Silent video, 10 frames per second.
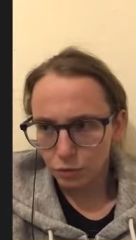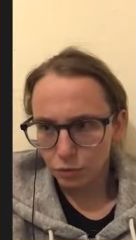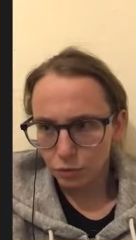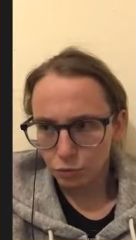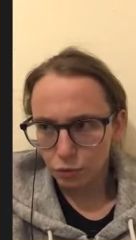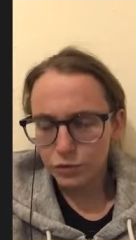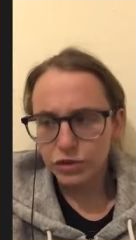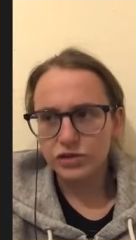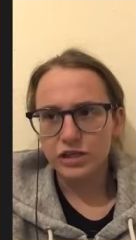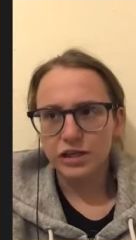what would
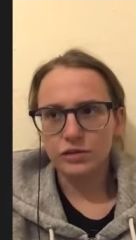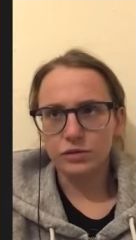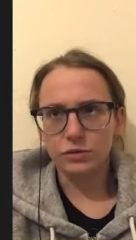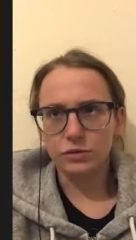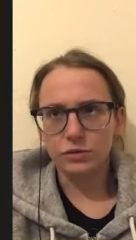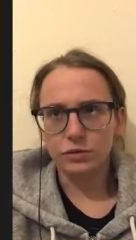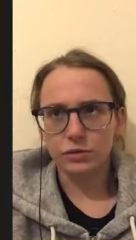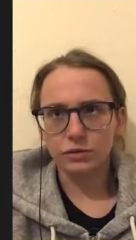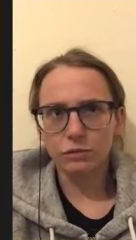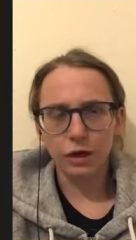you say
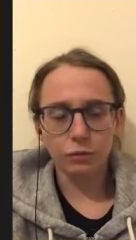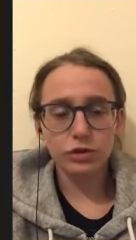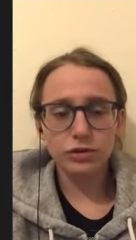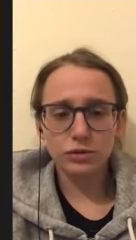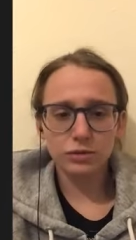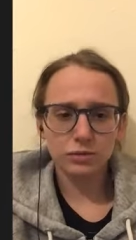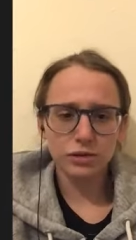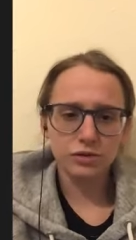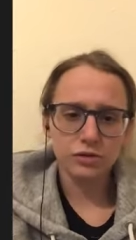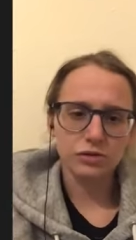your well? What's your
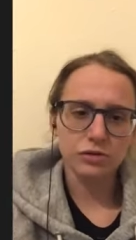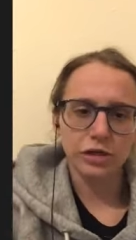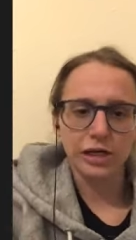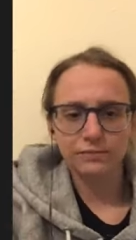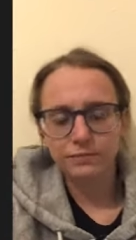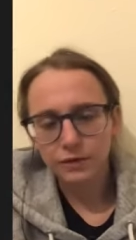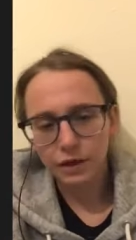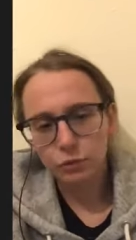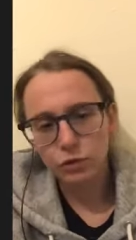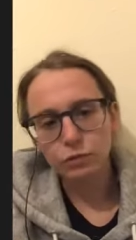what's your story? Uh,
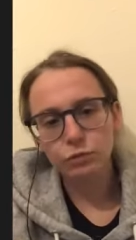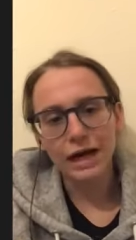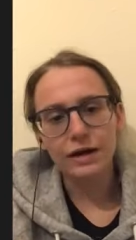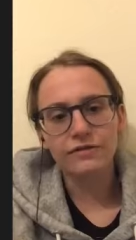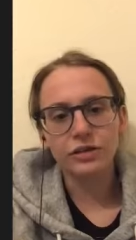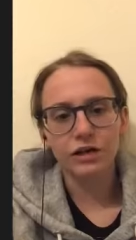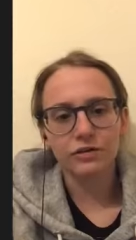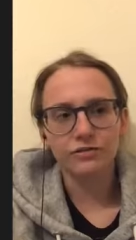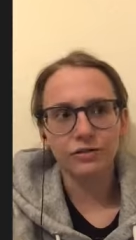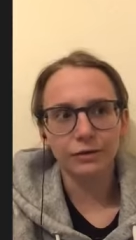what how have you got
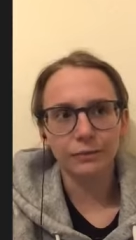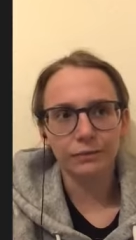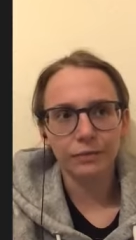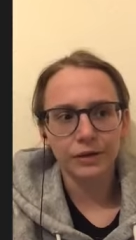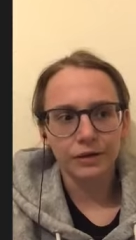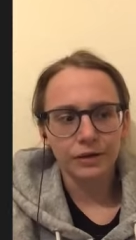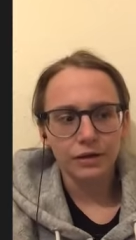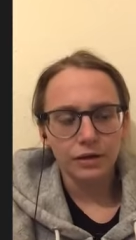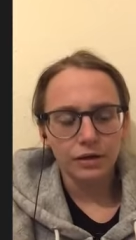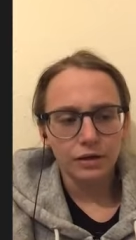from
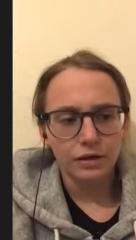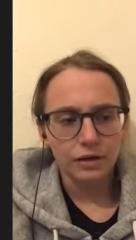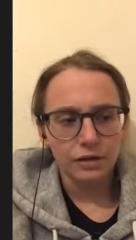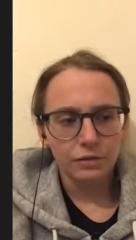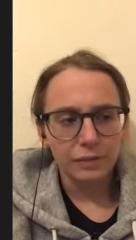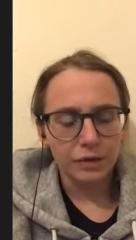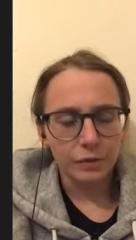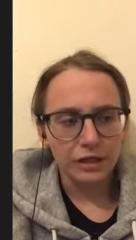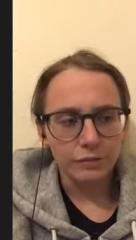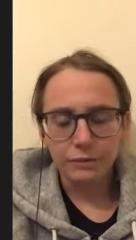being where
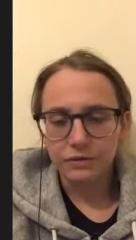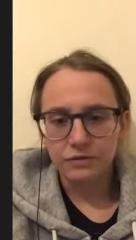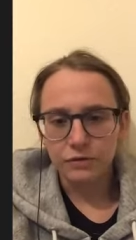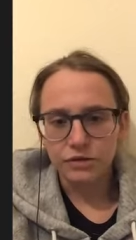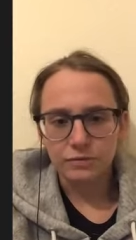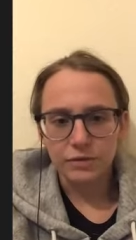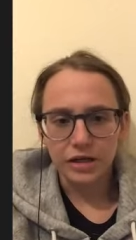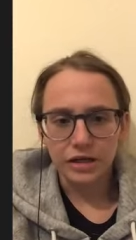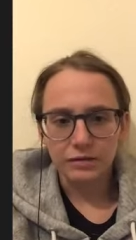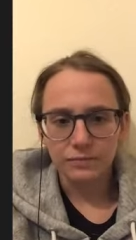you were before to
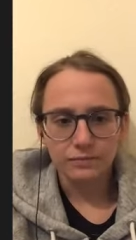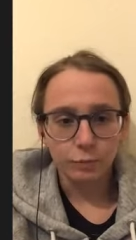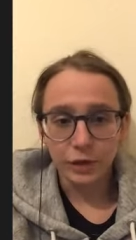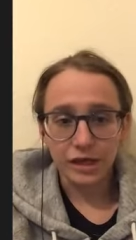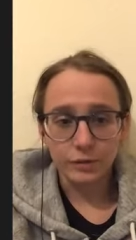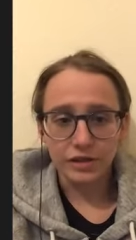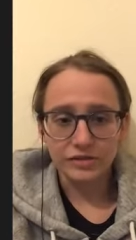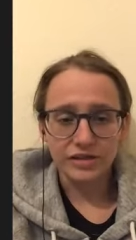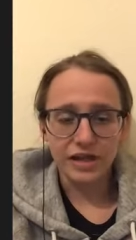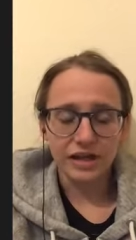being where you are
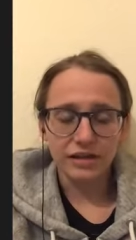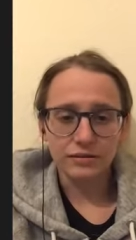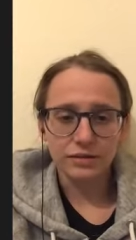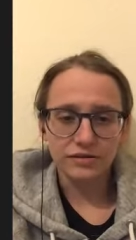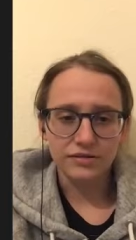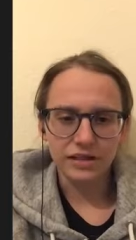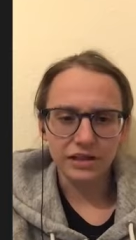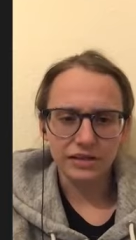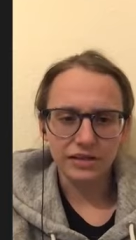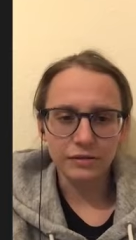today? Because obviously
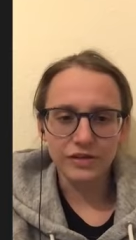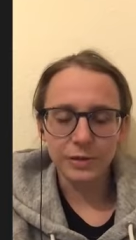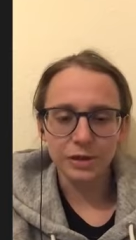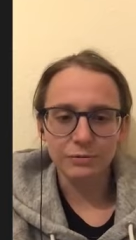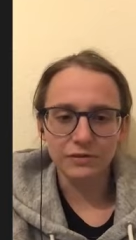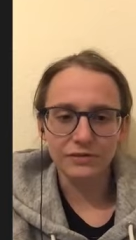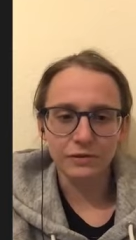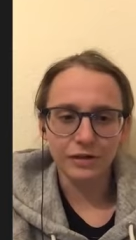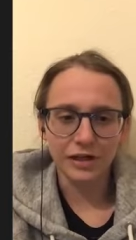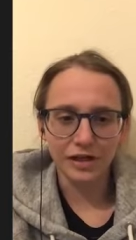I think we've spoken
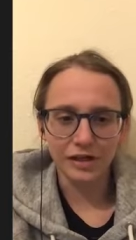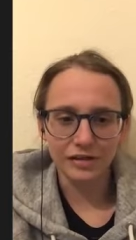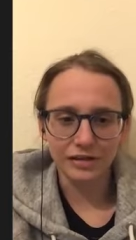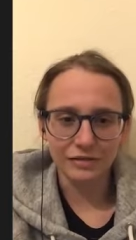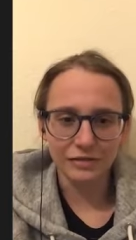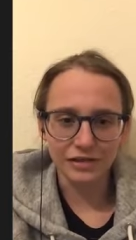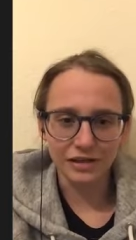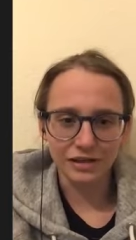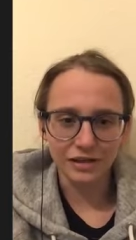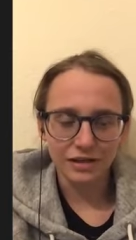before, and I know that there was a,